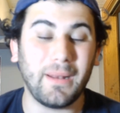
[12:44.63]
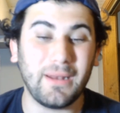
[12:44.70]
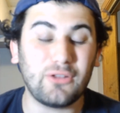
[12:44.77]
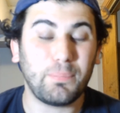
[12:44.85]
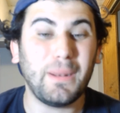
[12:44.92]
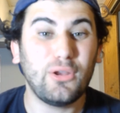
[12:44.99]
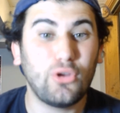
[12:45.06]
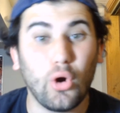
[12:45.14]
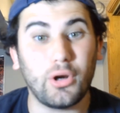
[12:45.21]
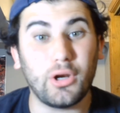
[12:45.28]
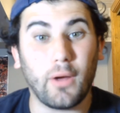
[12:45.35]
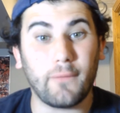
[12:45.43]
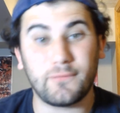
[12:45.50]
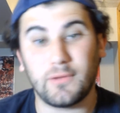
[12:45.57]
It's been good
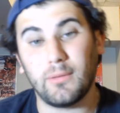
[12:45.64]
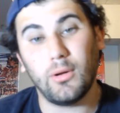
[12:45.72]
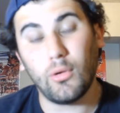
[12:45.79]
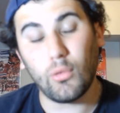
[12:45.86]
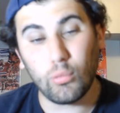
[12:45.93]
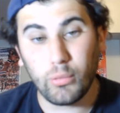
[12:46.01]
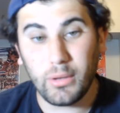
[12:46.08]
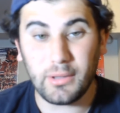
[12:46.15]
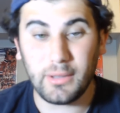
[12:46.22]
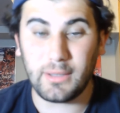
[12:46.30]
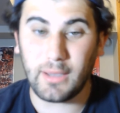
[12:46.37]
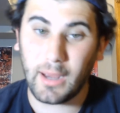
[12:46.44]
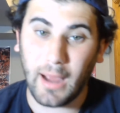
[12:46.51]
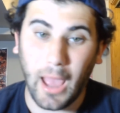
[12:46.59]
enough to really
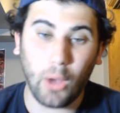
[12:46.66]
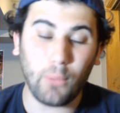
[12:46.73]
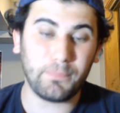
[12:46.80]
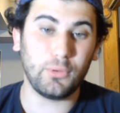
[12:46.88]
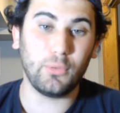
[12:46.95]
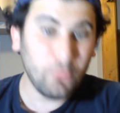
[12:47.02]
kind of help you.